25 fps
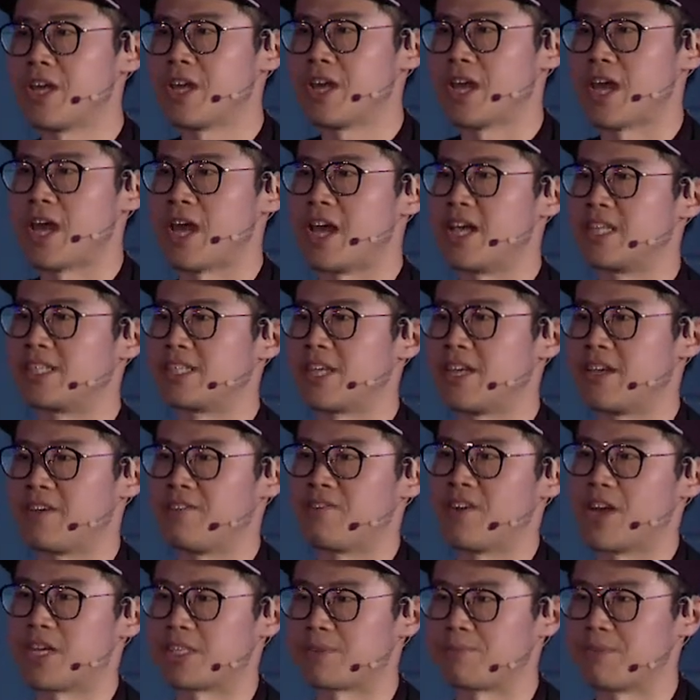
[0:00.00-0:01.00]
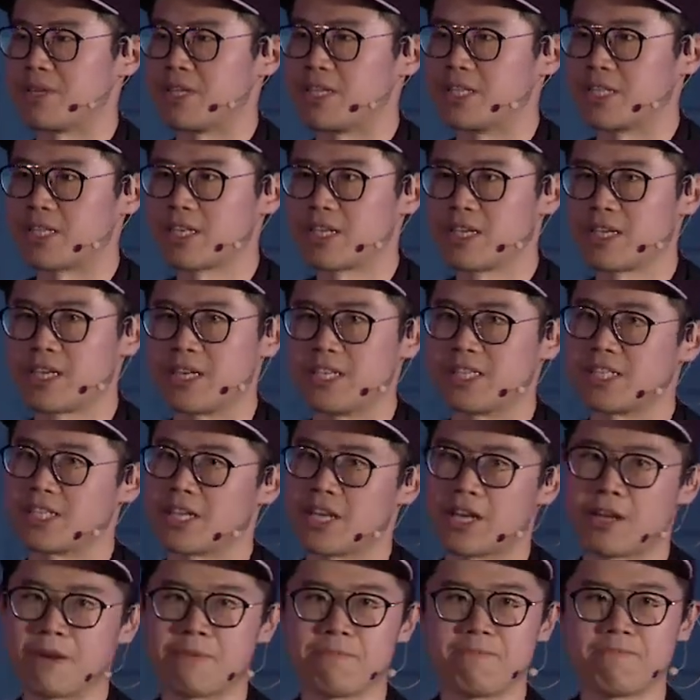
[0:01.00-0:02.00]
as an investment, because
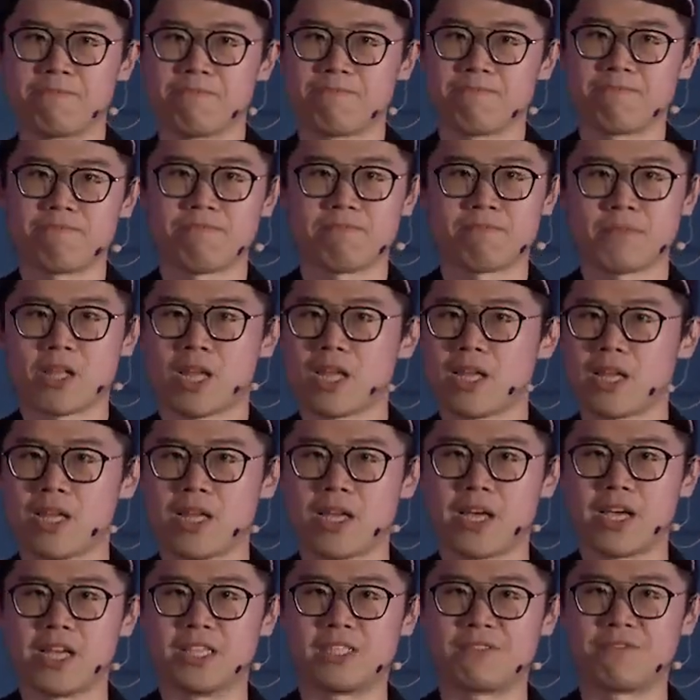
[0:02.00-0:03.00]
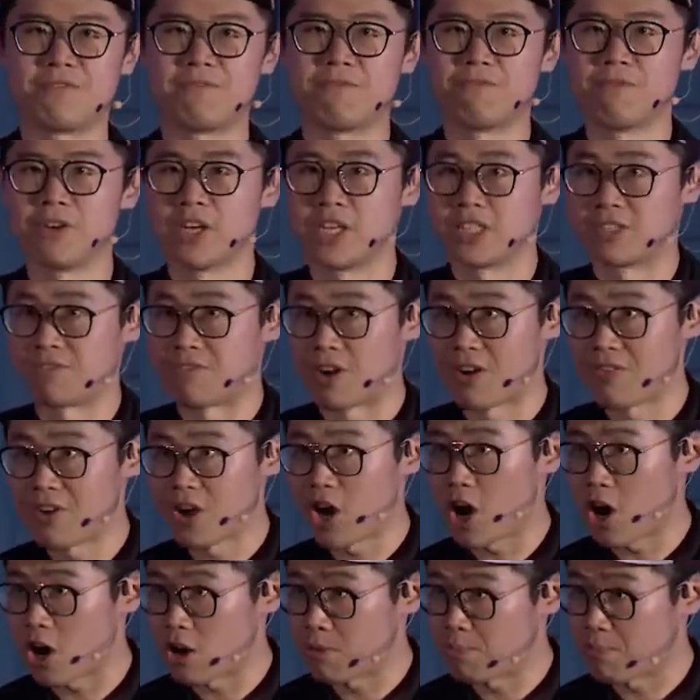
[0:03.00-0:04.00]
it's very
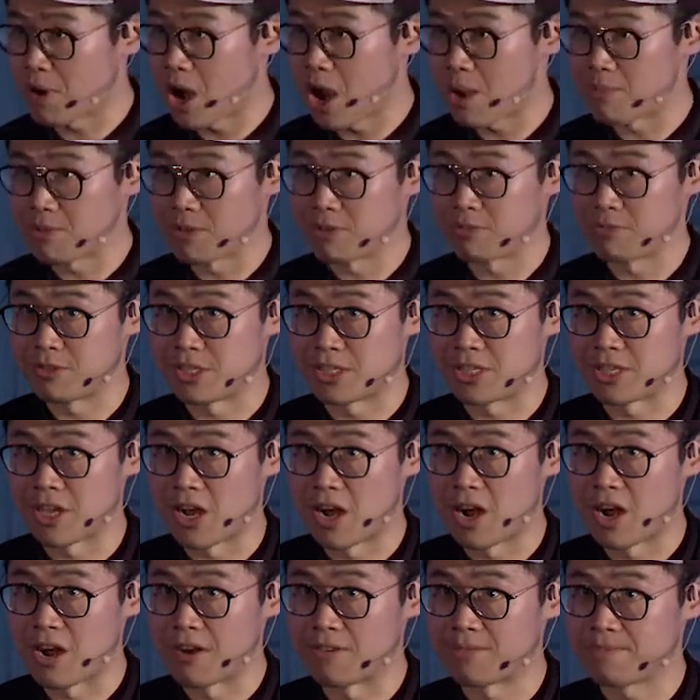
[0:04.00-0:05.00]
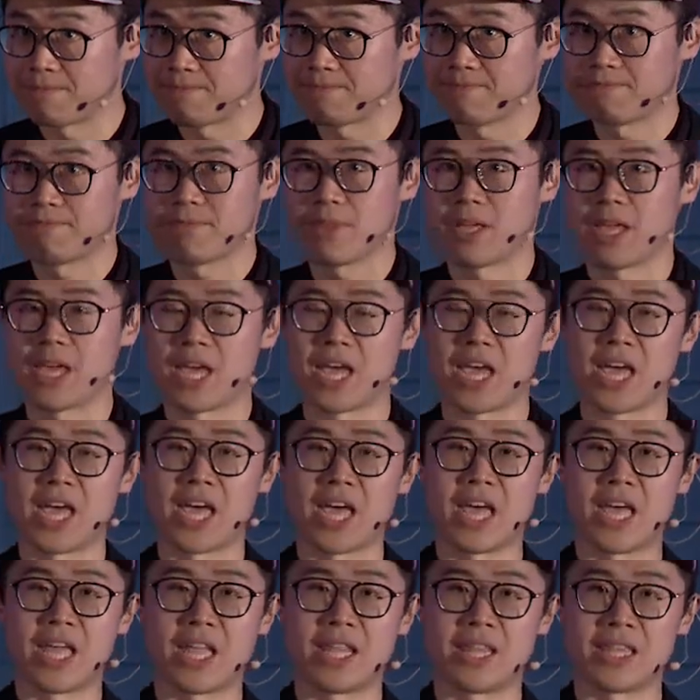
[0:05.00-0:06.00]
hard problem to solve,
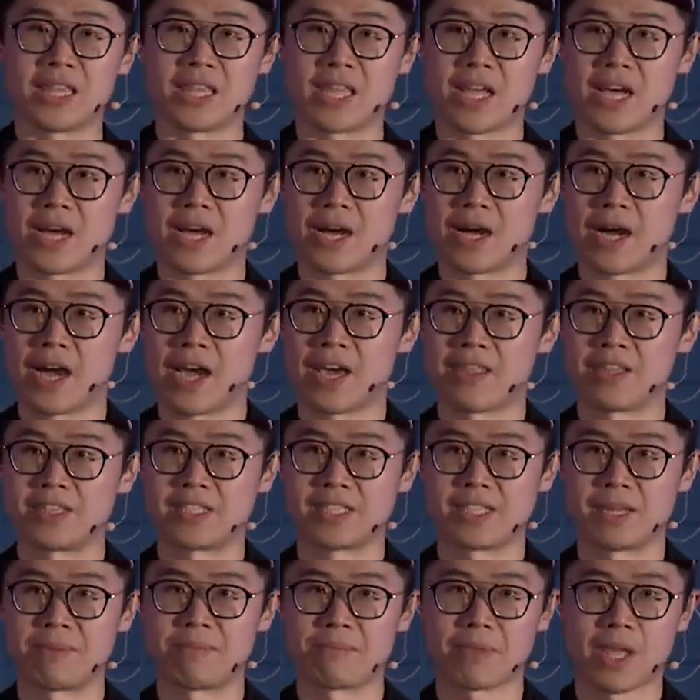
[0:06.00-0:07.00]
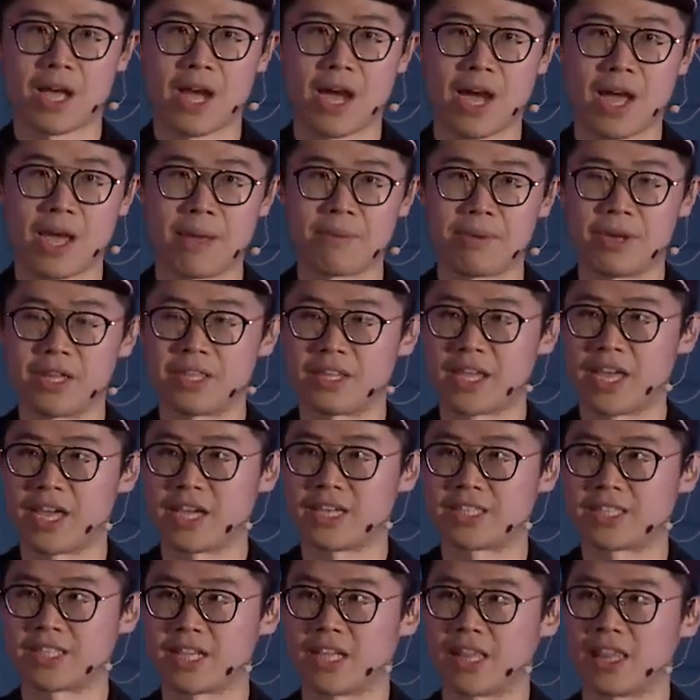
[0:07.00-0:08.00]
and at the same time, it
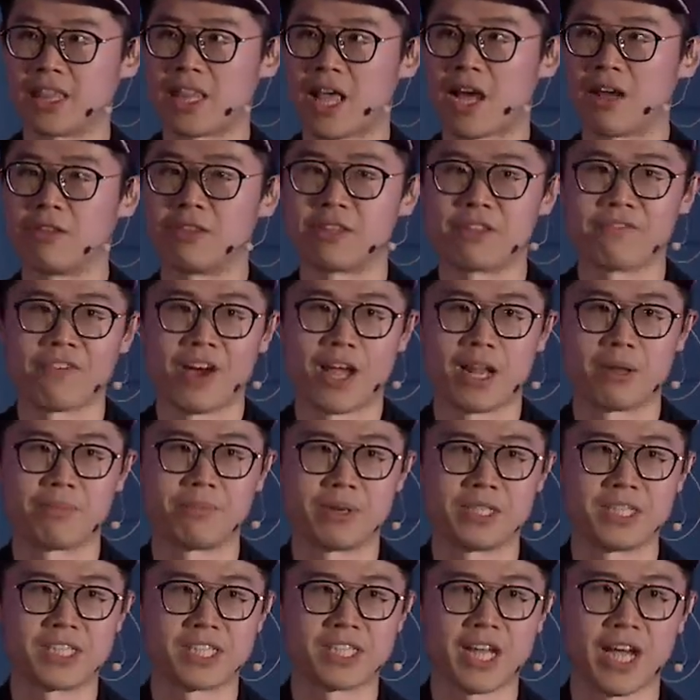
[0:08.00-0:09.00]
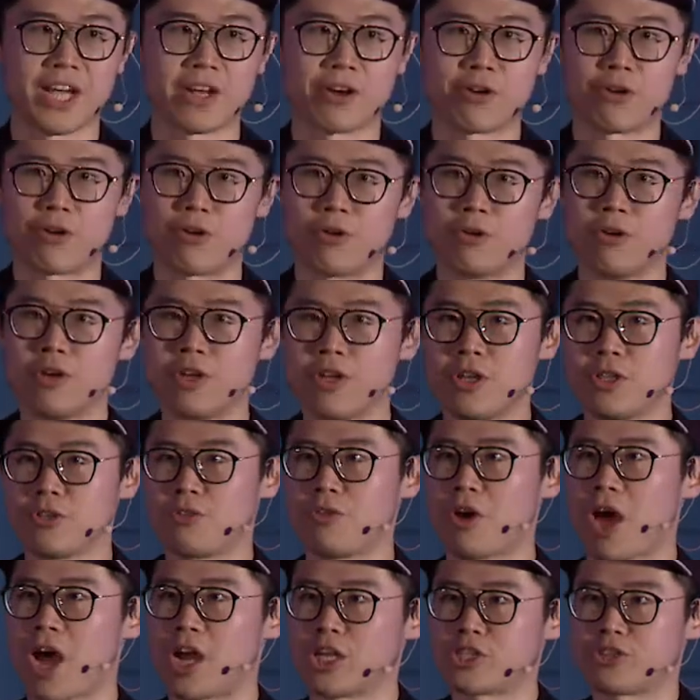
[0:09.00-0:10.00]
takes a long development cycle
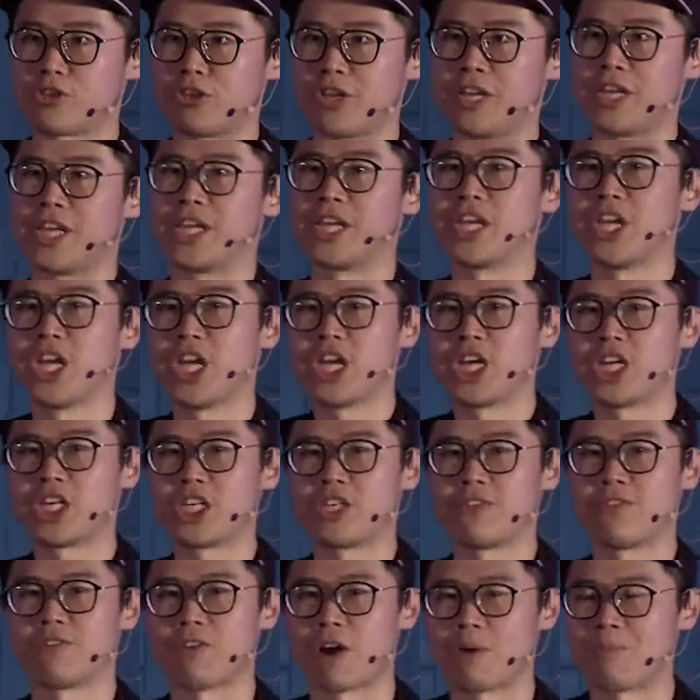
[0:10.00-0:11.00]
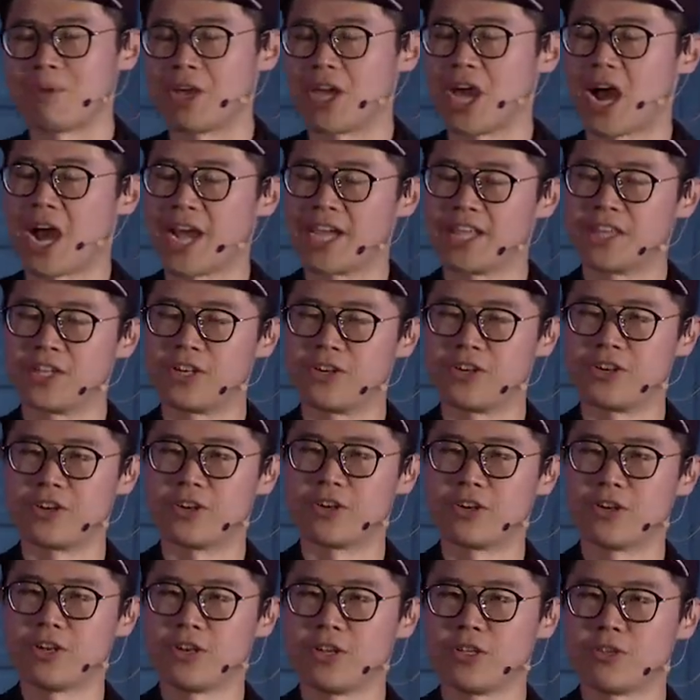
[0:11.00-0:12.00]
to actually, from an
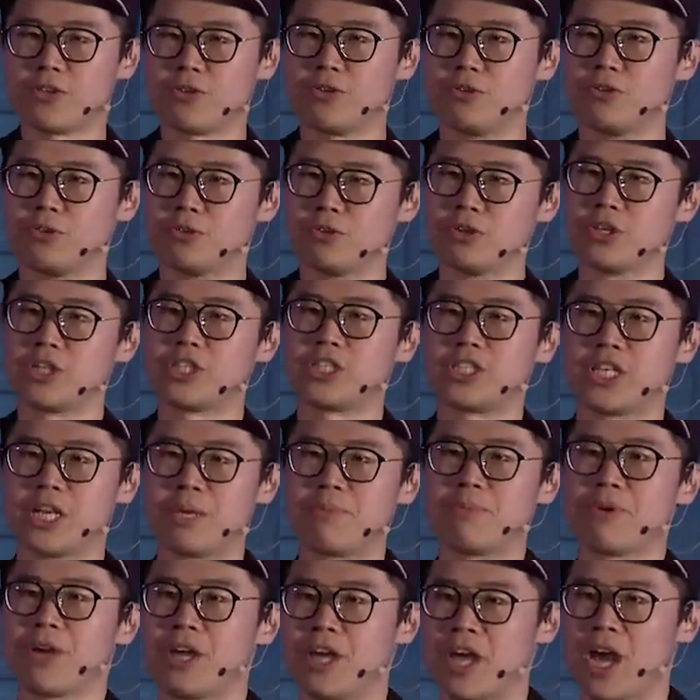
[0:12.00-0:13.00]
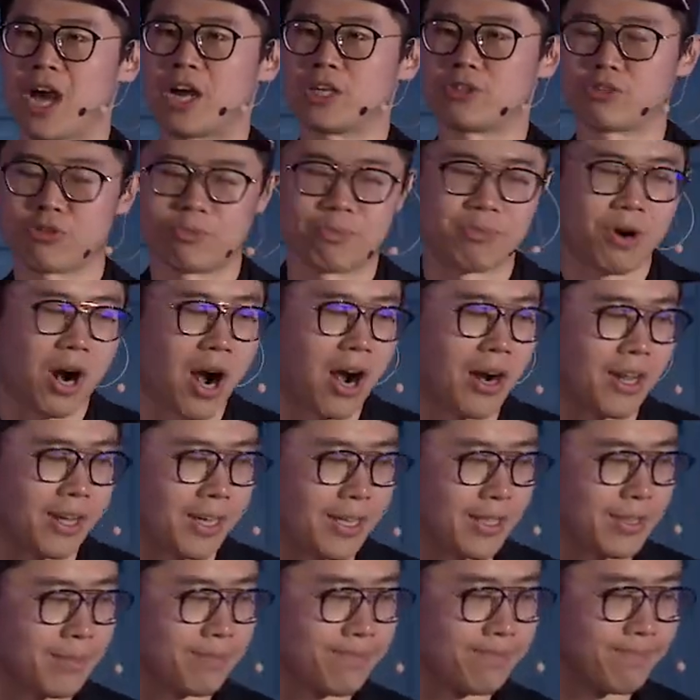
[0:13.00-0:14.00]
idea to shape an actual
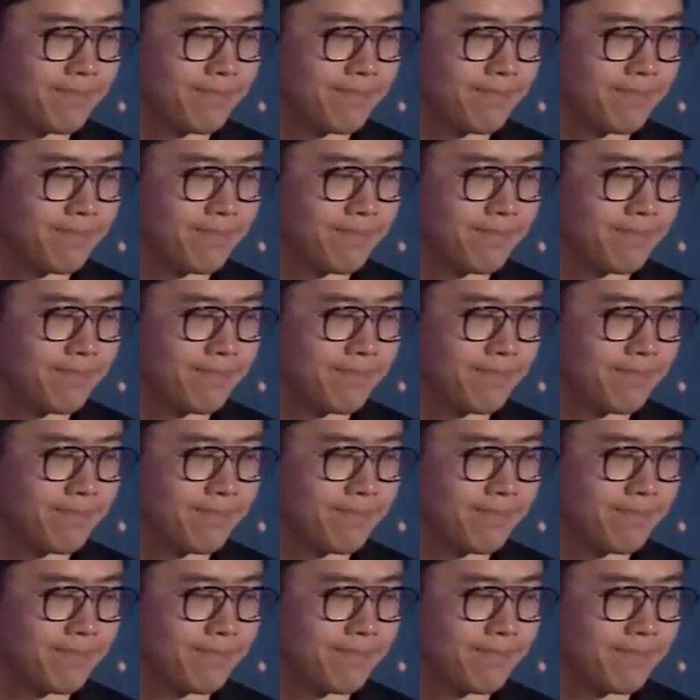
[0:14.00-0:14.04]
product.